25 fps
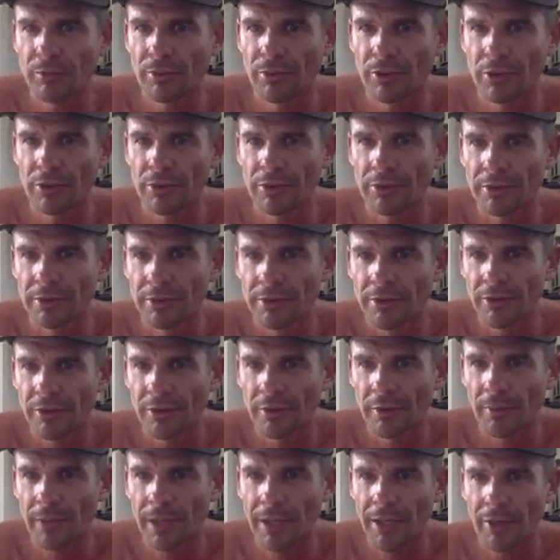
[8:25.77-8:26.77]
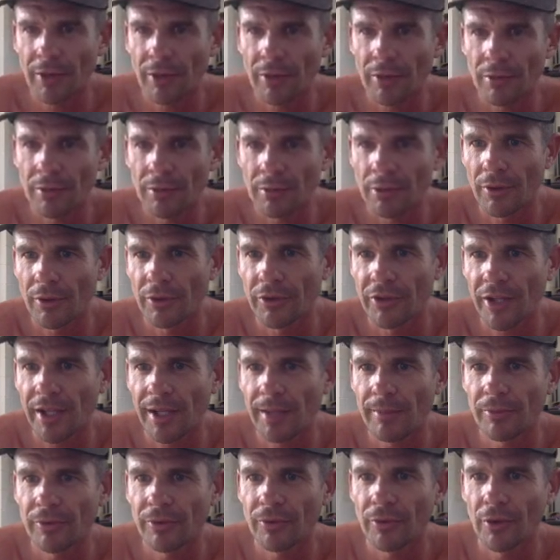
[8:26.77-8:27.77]
It's pretty good. It's not bad at all. Got the
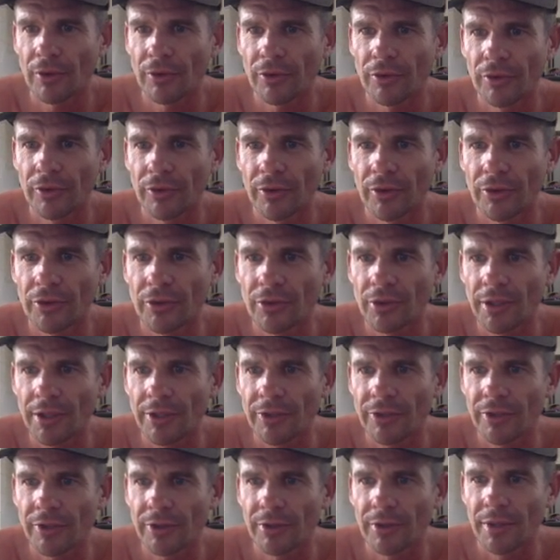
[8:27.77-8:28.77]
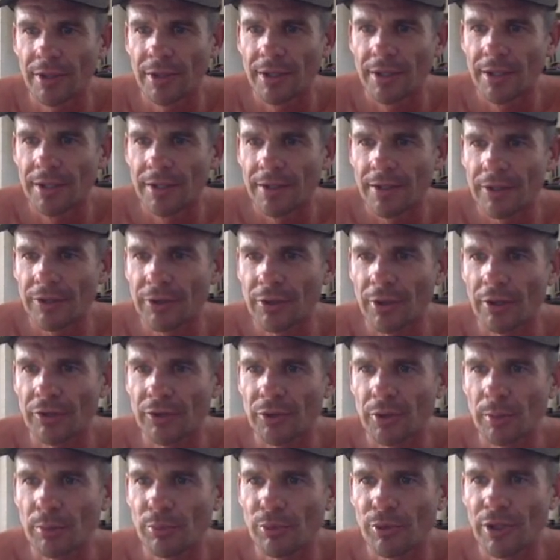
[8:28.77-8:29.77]
teams versus this guy. So this guy's
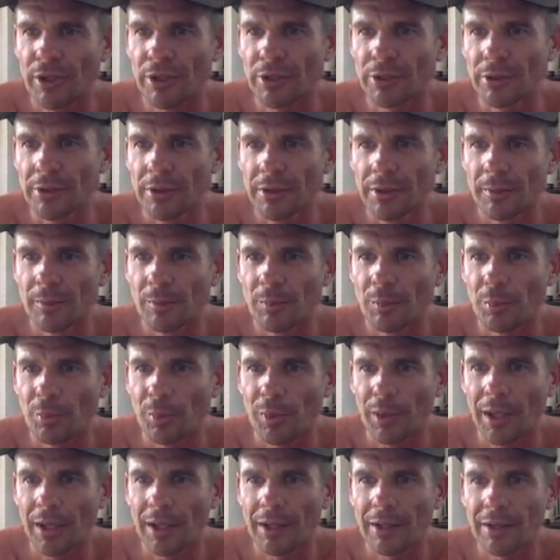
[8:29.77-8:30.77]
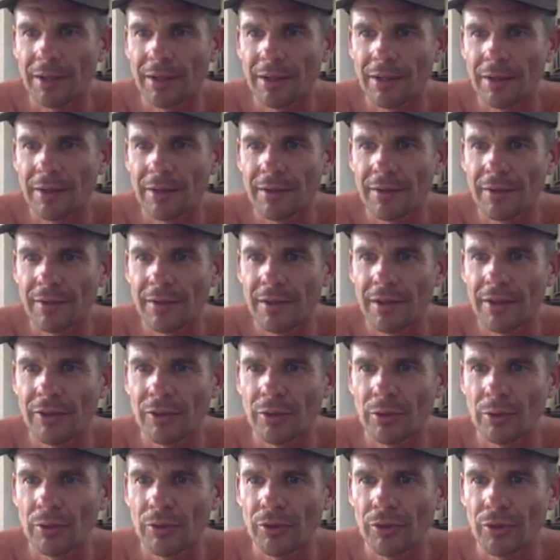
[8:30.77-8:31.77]
doing pretty good, but
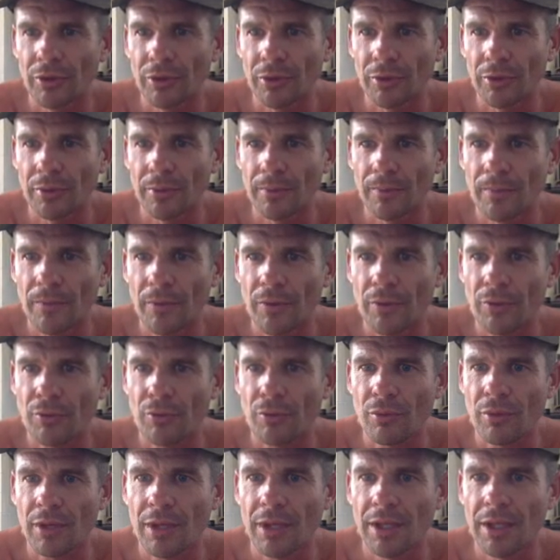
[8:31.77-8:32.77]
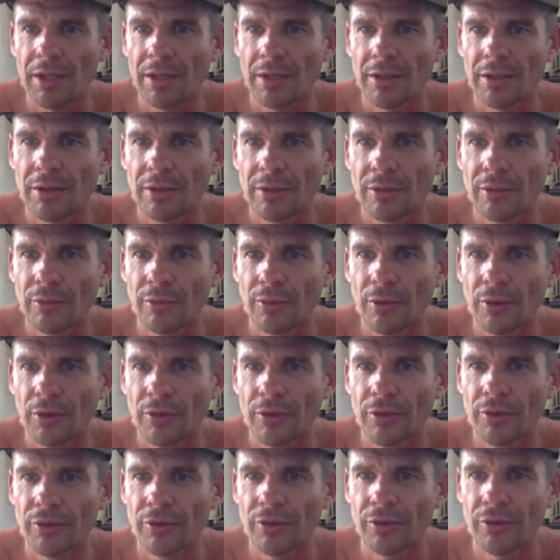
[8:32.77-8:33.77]
there's also three
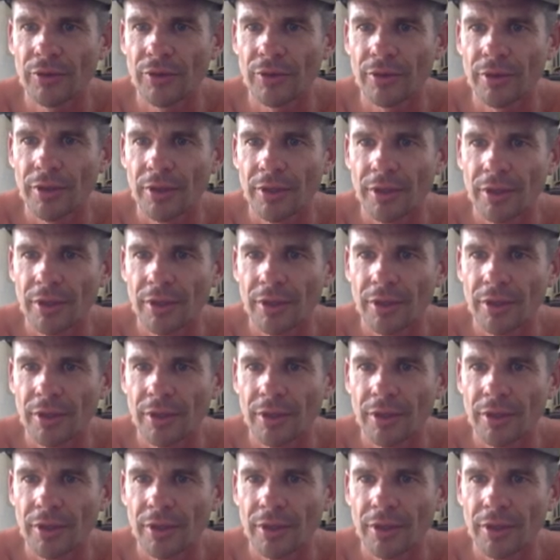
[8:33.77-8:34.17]
versus